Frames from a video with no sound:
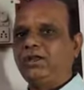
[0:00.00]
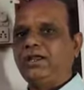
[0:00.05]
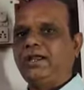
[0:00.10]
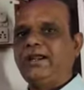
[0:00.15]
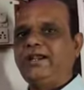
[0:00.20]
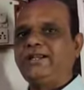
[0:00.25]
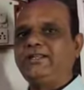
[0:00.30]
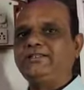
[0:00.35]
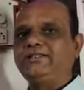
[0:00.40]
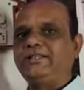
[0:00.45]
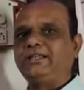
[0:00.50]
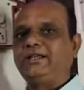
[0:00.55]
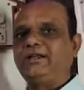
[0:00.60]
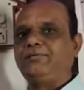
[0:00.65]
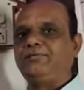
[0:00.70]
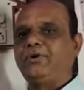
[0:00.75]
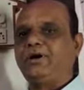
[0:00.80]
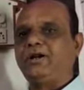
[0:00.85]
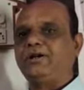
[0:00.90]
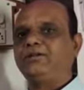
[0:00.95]
and in
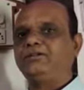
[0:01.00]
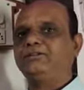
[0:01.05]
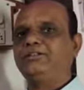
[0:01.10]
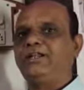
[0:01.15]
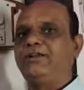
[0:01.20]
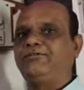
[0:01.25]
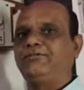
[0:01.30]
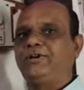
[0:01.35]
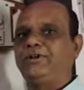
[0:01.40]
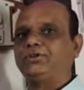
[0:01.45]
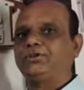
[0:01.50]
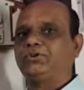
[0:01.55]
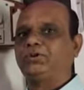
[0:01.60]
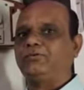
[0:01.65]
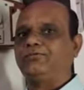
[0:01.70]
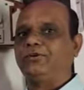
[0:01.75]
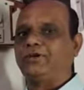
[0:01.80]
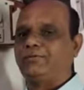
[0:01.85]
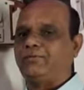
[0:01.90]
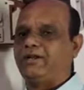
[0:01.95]
second part the definition
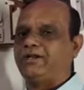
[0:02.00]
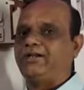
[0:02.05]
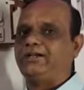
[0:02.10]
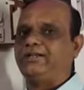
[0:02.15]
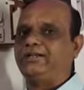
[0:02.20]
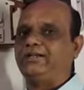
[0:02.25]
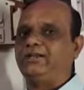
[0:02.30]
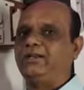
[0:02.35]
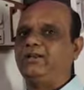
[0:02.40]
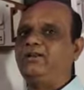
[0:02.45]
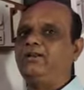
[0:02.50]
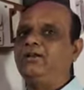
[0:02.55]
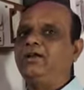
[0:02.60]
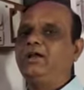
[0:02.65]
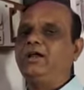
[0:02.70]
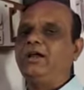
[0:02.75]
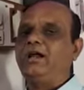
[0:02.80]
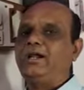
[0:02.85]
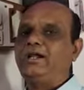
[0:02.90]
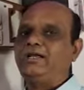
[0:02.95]
of Riemann integral
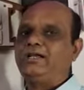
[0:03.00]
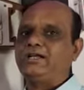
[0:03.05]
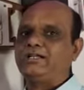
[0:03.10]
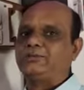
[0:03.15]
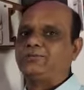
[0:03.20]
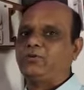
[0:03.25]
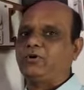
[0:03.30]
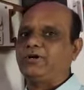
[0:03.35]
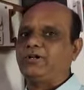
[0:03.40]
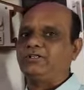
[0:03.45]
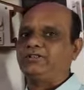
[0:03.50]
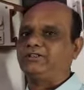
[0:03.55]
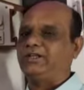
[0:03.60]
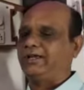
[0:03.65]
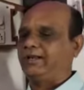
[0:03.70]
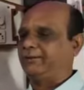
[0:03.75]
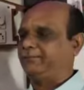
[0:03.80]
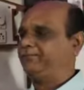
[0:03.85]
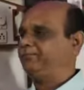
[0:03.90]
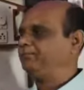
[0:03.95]
and corresponding
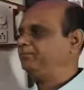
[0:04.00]
theorem.